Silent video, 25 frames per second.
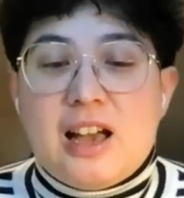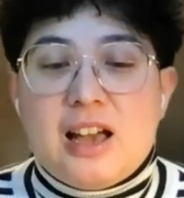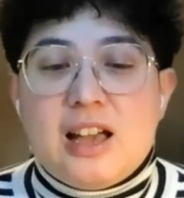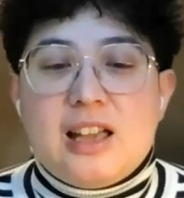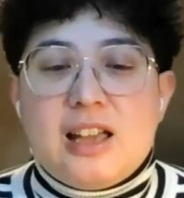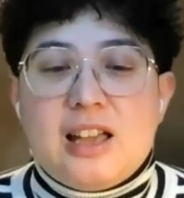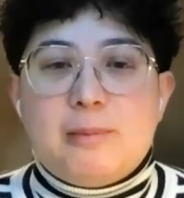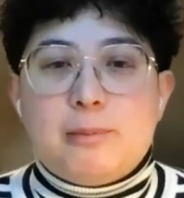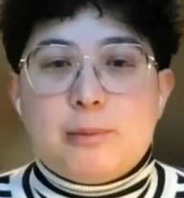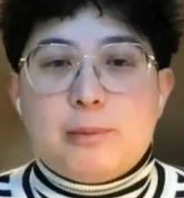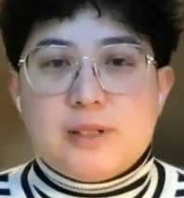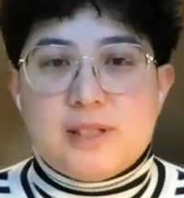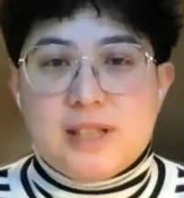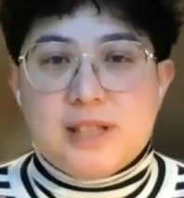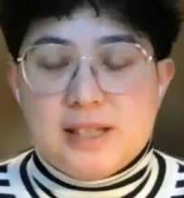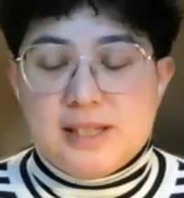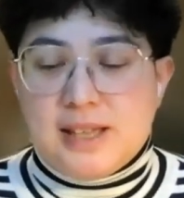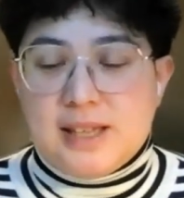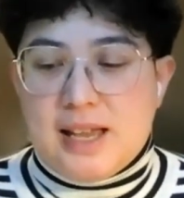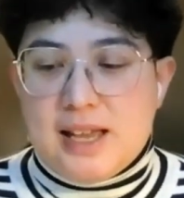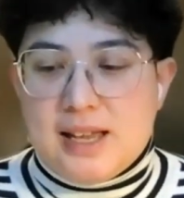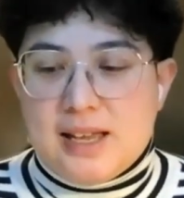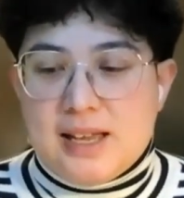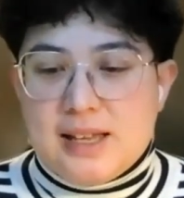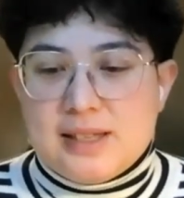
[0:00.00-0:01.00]
I
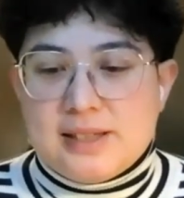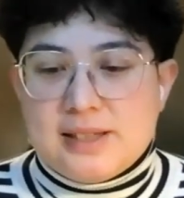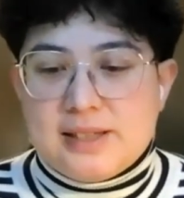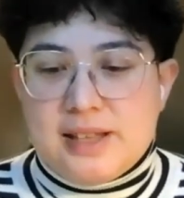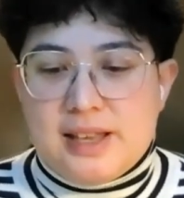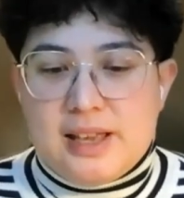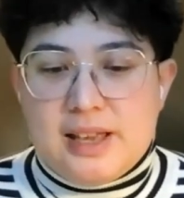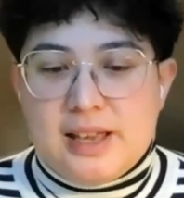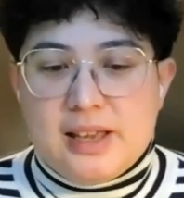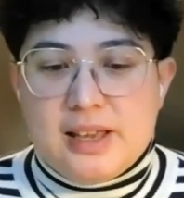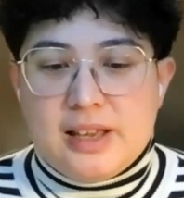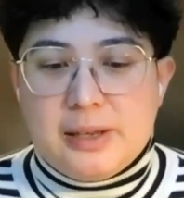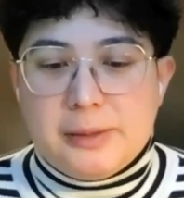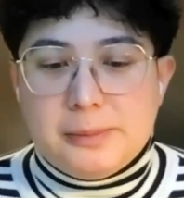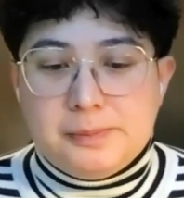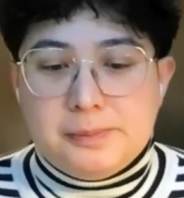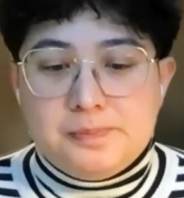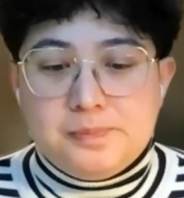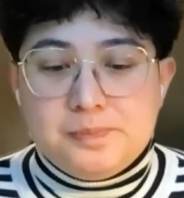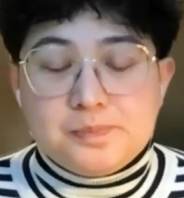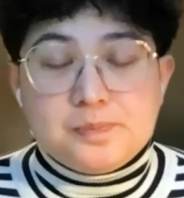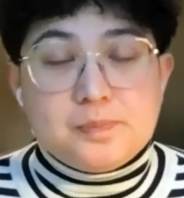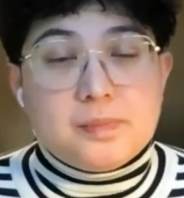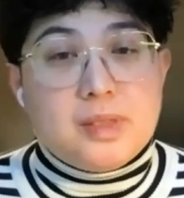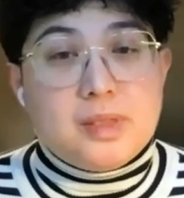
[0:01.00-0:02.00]
present as
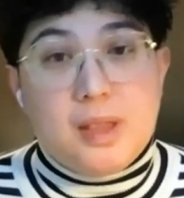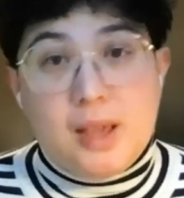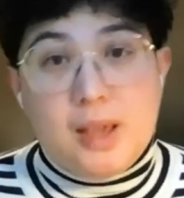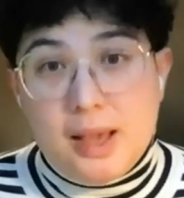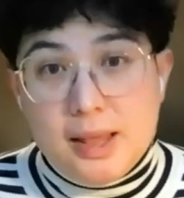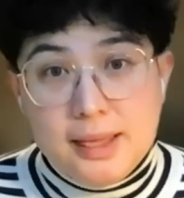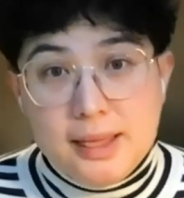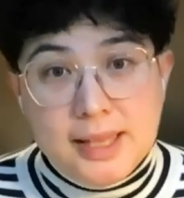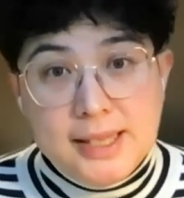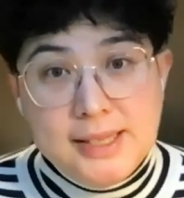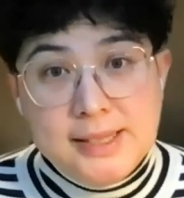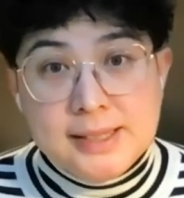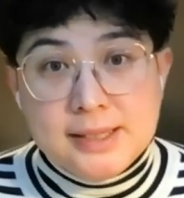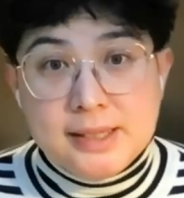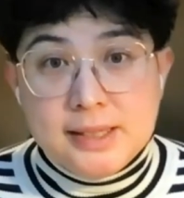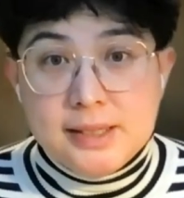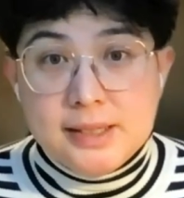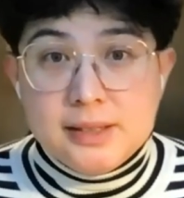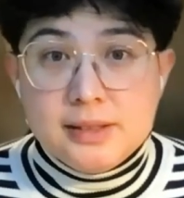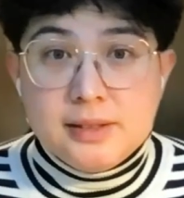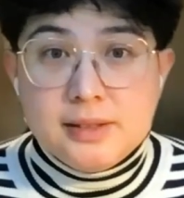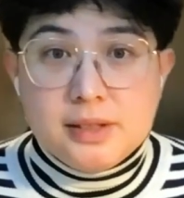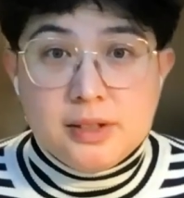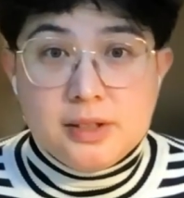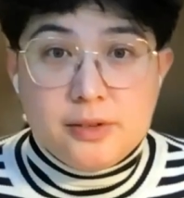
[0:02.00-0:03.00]
a light
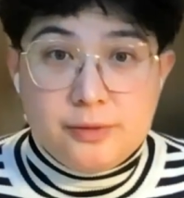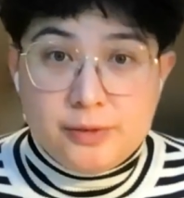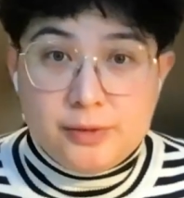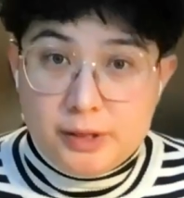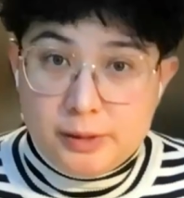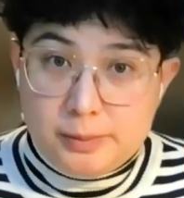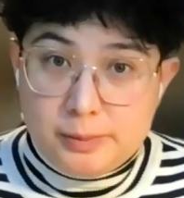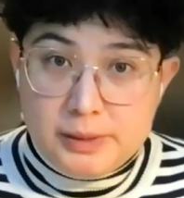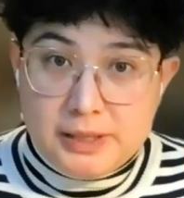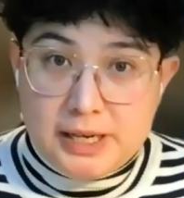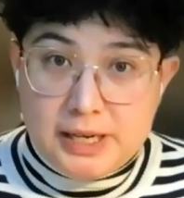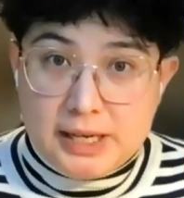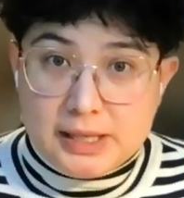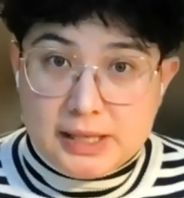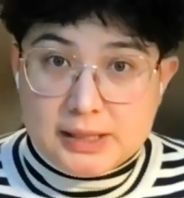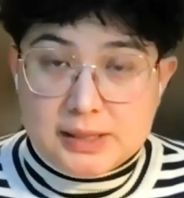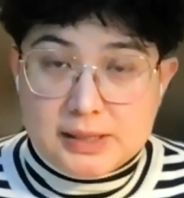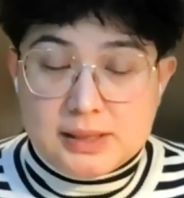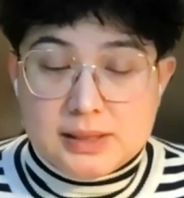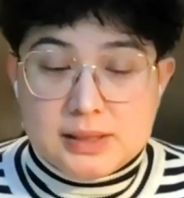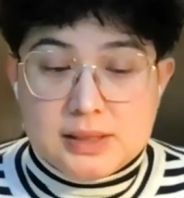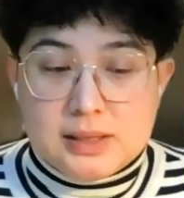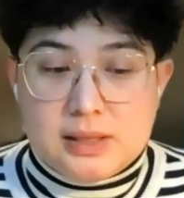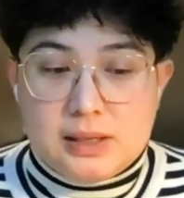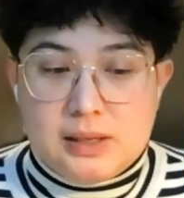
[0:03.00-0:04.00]
skinned
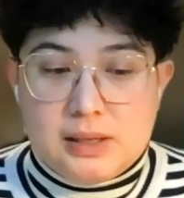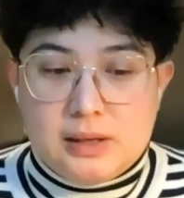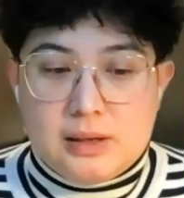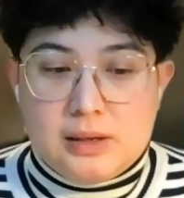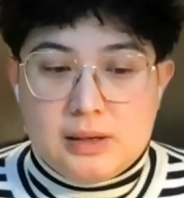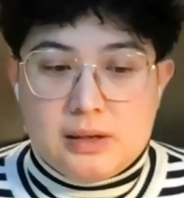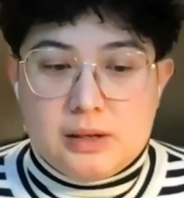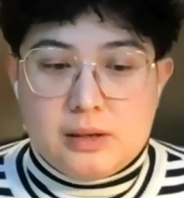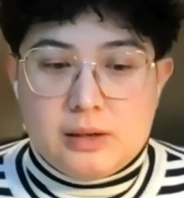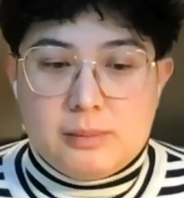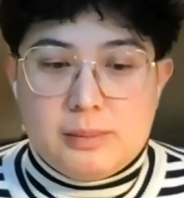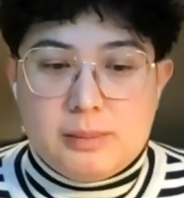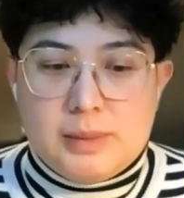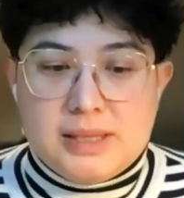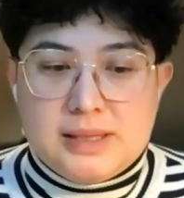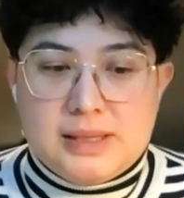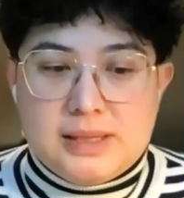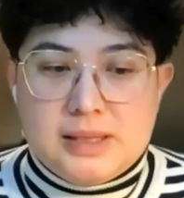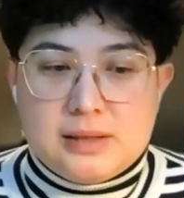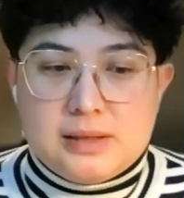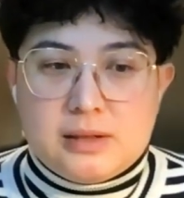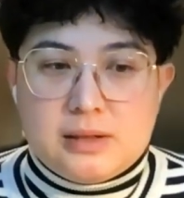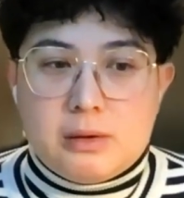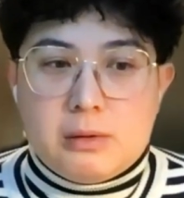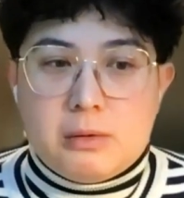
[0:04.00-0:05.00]
Filipinx uh,
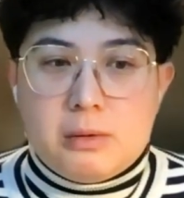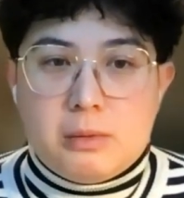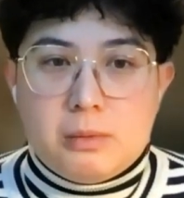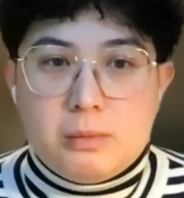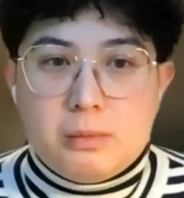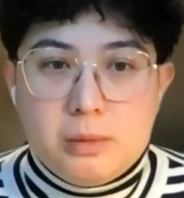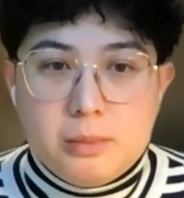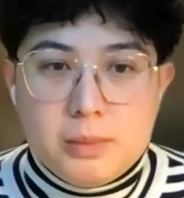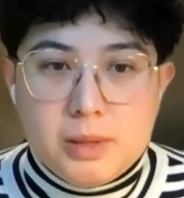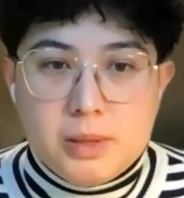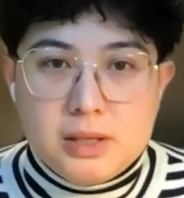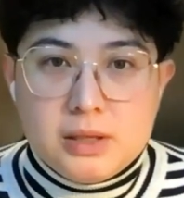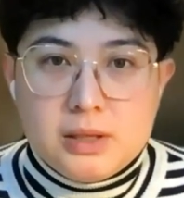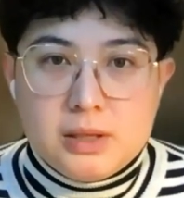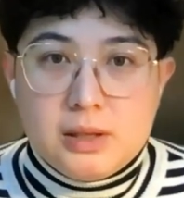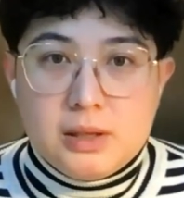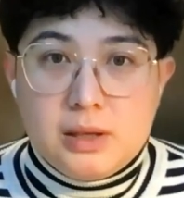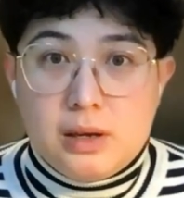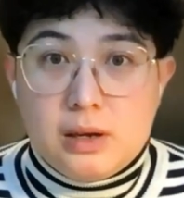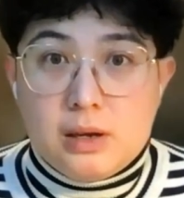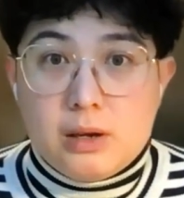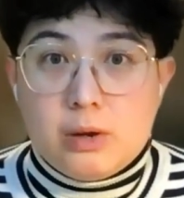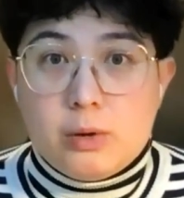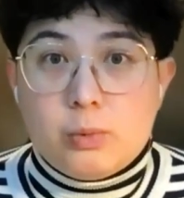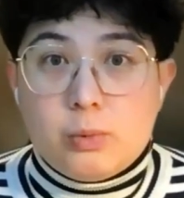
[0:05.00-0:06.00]
mestizo
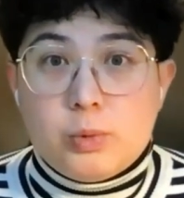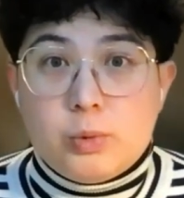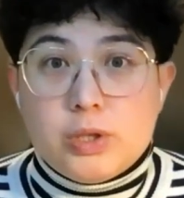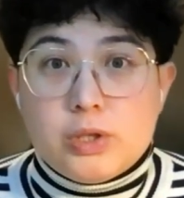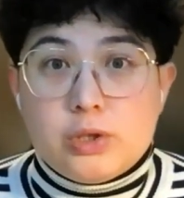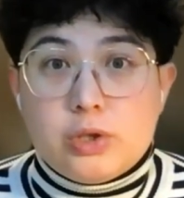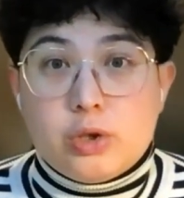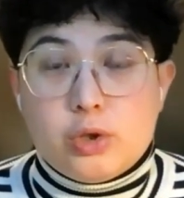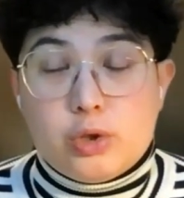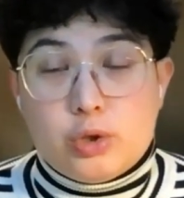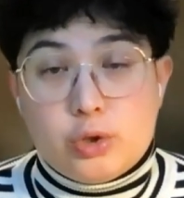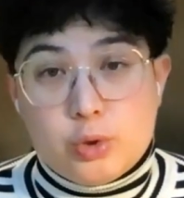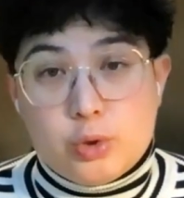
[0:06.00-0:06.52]
woman uh, with